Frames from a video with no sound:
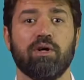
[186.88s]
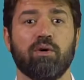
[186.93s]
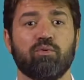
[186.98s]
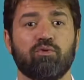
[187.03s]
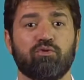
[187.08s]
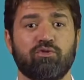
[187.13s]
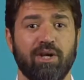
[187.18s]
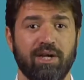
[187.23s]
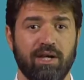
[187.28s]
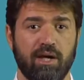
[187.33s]
the
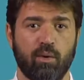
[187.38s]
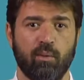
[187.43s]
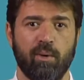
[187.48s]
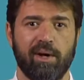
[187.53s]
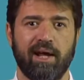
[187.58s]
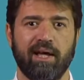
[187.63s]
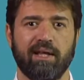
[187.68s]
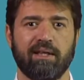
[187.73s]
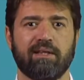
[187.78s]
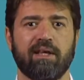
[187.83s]
NC
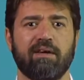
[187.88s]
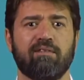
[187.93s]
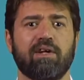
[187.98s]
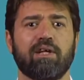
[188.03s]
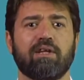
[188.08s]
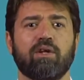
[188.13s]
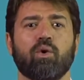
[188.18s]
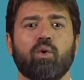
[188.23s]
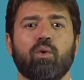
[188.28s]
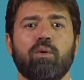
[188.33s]
available
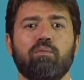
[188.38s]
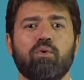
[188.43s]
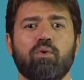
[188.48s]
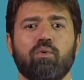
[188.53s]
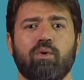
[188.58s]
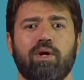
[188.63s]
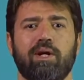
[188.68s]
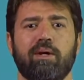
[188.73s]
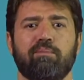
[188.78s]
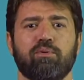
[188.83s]
to you is
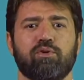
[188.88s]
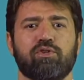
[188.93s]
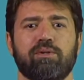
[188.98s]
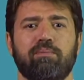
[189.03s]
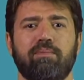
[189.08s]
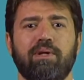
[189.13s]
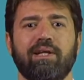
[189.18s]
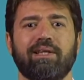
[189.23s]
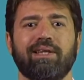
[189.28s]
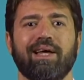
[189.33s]
a
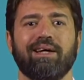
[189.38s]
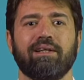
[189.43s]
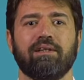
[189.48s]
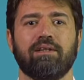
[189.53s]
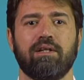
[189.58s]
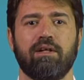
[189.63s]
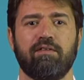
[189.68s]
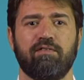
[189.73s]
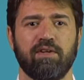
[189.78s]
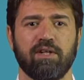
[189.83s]

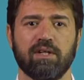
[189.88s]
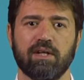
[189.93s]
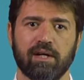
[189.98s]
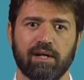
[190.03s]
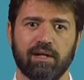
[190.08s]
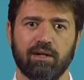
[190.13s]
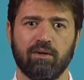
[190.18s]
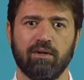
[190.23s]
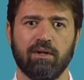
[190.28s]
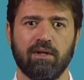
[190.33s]
640, you can
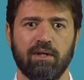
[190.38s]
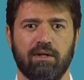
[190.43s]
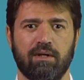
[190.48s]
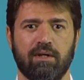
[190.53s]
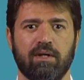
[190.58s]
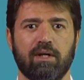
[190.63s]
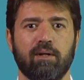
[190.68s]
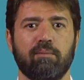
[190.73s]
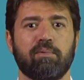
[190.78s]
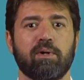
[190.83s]
still
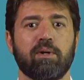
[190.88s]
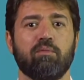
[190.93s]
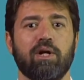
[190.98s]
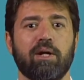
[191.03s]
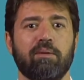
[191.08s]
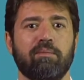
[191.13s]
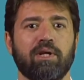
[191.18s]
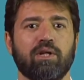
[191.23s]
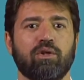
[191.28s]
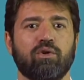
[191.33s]
define it.
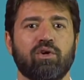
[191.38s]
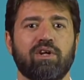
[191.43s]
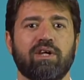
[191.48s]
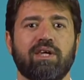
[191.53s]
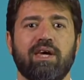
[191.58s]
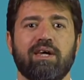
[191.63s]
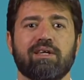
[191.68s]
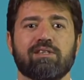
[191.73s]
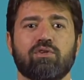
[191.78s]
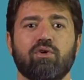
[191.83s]
The first
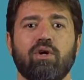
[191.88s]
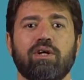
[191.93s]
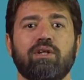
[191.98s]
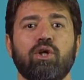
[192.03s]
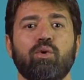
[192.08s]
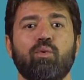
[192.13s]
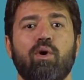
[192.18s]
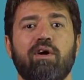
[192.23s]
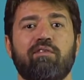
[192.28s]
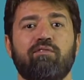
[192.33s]
element
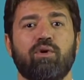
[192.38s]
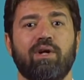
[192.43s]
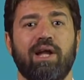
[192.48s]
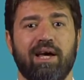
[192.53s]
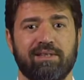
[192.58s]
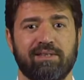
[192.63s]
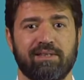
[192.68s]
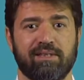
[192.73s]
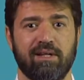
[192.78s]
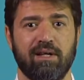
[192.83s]
required is
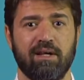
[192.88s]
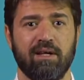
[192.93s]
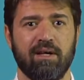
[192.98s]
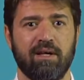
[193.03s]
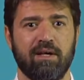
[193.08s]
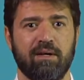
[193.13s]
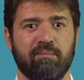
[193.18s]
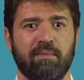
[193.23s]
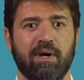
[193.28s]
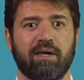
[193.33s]
again the
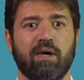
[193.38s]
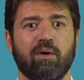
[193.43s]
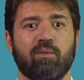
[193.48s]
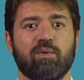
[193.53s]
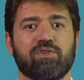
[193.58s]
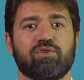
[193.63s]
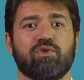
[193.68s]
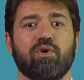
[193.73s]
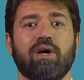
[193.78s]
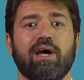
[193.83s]
axis,
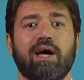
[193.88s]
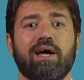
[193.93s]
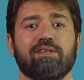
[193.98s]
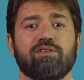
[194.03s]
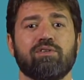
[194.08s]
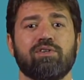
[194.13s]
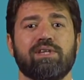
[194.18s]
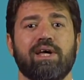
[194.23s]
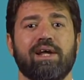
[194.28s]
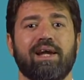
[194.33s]
but in
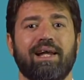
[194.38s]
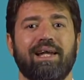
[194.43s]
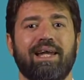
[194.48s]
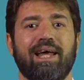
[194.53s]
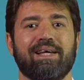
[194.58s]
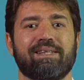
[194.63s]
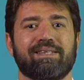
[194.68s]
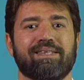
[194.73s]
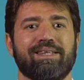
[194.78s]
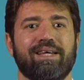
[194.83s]
this case, it
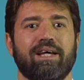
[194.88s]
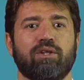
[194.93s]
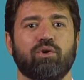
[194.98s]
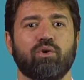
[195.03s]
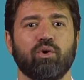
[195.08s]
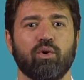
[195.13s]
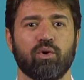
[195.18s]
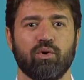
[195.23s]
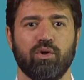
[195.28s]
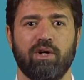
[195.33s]
will be the
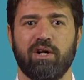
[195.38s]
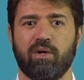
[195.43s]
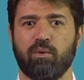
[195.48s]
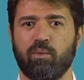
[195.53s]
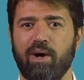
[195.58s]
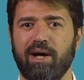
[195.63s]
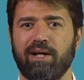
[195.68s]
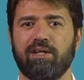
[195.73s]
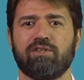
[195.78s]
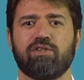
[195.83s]
axis
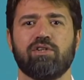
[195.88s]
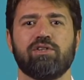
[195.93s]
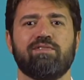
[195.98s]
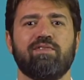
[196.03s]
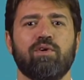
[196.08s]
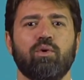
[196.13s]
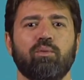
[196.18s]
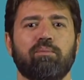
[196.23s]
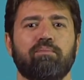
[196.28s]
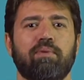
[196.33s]
around
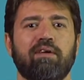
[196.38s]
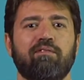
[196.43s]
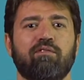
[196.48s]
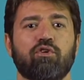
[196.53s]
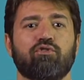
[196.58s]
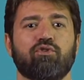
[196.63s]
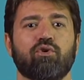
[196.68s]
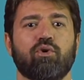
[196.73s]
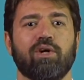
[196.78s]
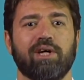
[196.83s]
which your
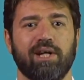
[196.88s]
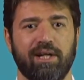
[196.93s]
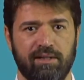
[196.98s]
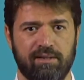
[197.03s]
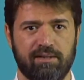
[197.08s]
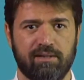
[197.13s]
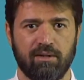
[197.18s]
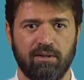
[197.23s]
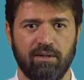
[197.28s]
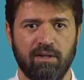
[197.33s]
cylinder
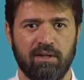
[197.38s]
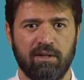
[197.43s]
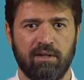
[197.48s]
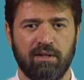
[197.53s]
develops.